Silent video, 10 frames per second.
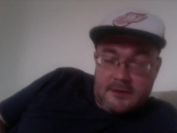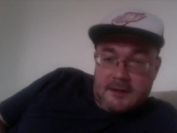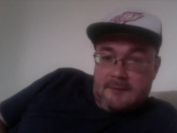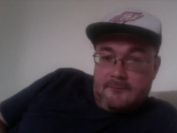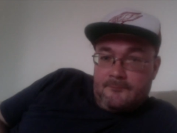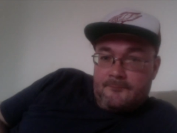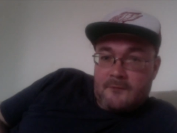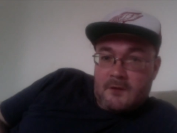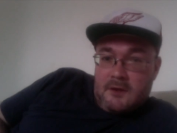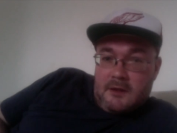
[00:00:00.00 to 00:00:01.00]
Um,
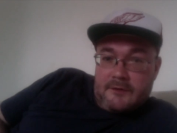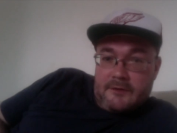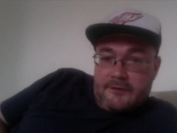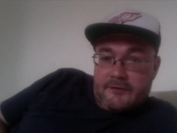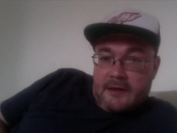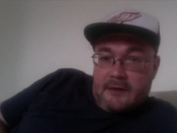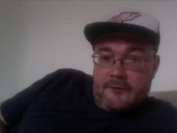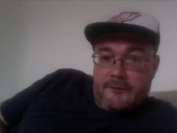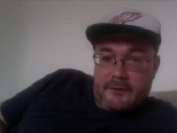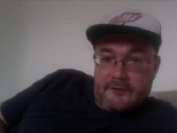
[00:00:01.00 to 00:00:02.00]
I think it's
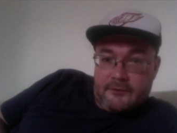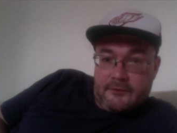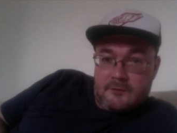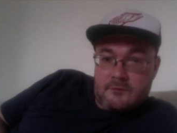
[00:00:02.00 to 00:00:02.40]
healthy to